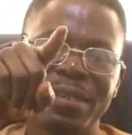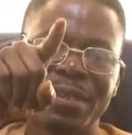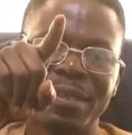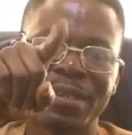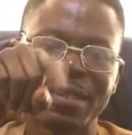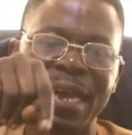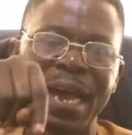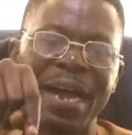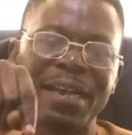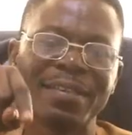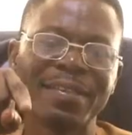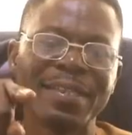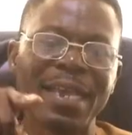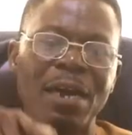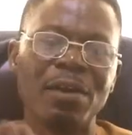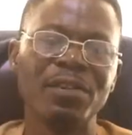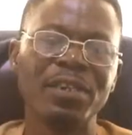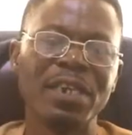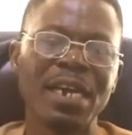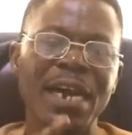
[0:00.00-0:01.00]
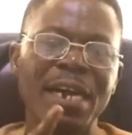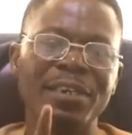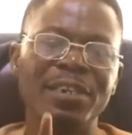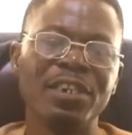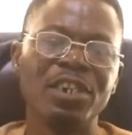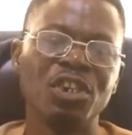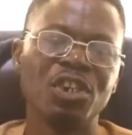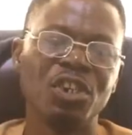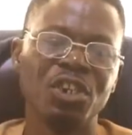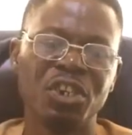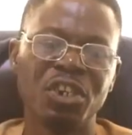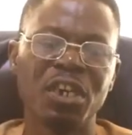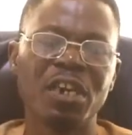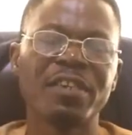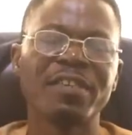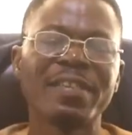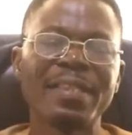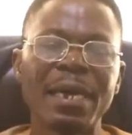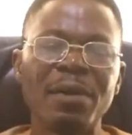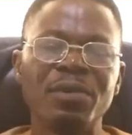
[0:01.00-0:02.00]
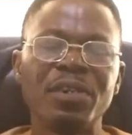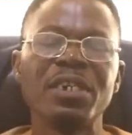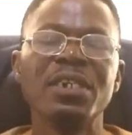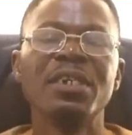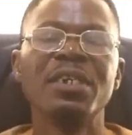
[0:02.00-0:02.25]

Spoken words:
ta sound and the sha sound.